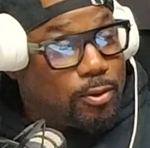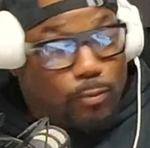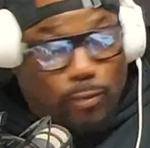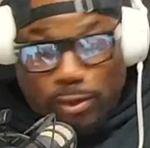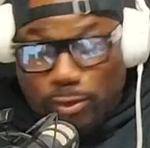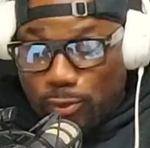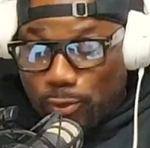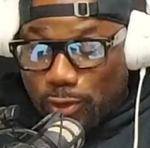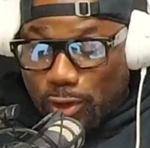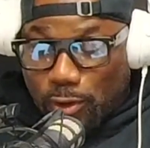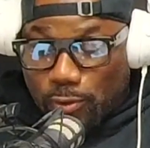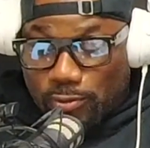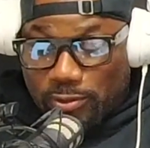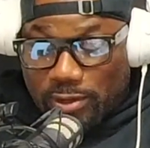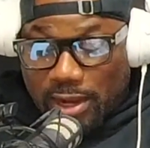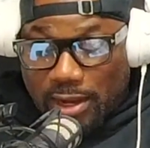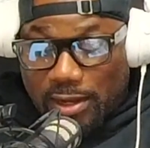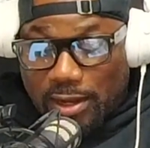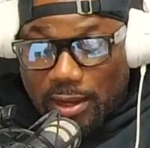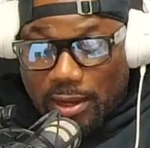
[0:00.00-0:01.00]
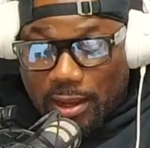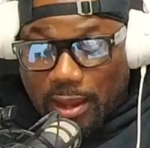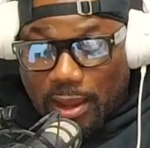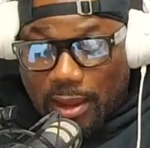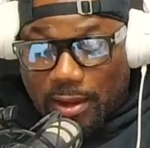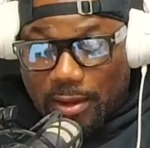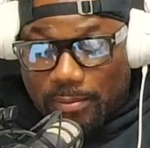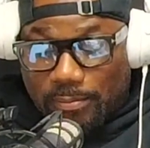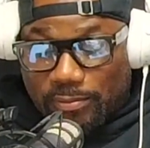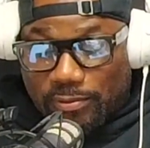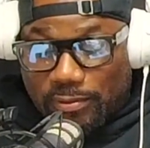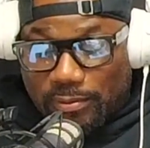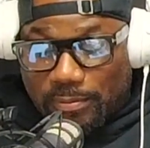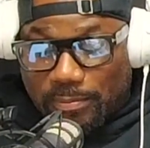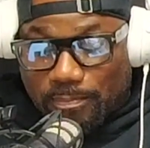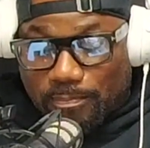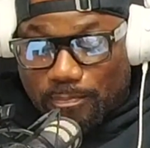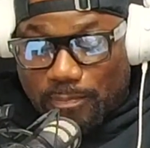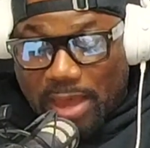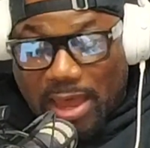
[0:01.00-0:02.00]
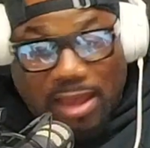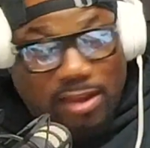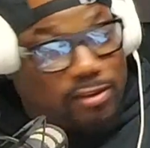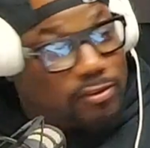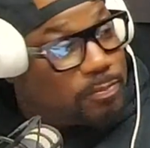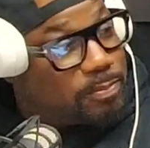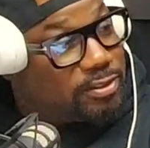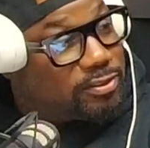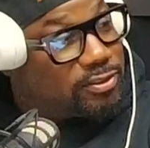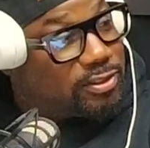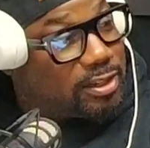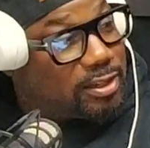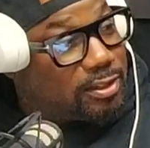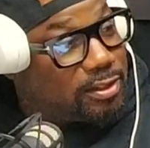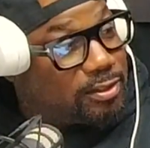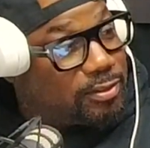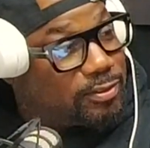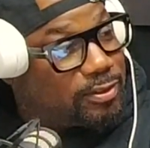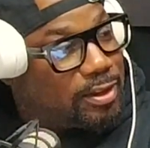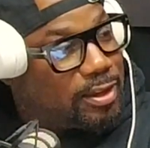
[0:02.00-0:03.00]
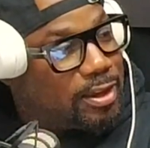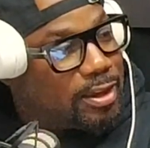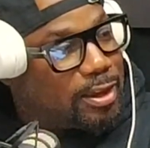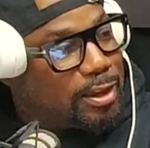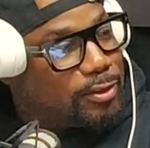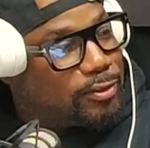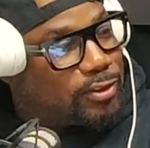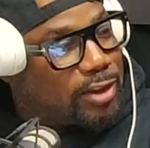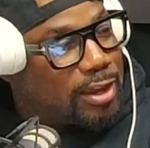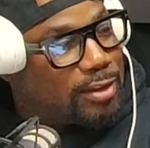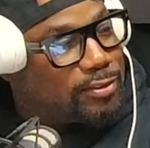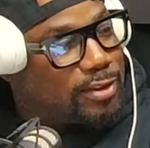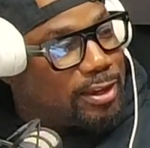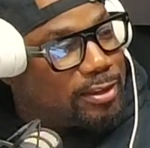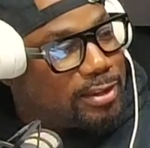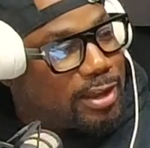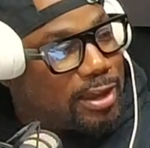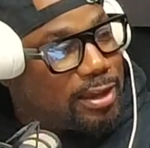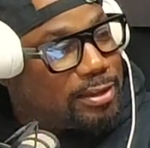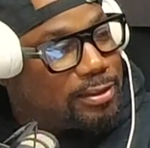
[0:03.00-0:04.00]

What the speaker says: When you go Day Ames, Modest Bazilis, and JJ Taylor.